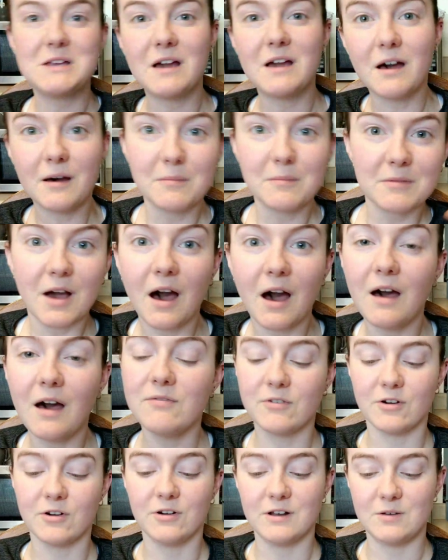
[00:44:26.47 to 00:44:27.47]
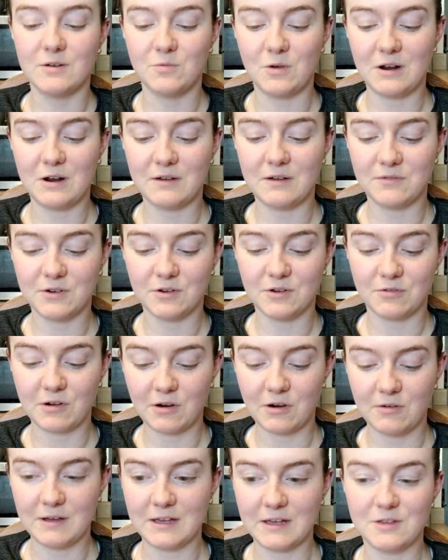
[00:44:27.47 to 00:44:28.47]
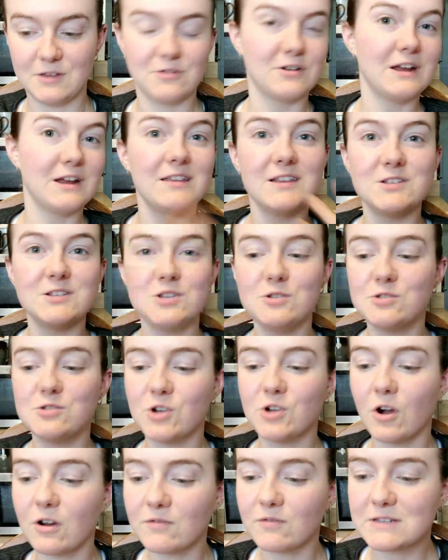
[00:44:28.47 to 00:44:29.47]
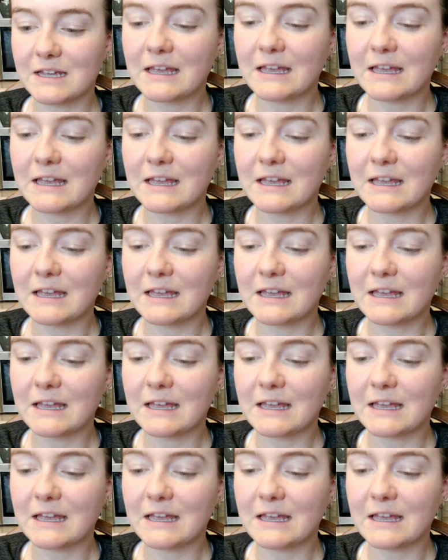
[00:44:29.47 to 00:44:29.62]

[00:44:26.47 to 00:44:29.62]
become covered in whatever you're growing and you're getting these huge harvests,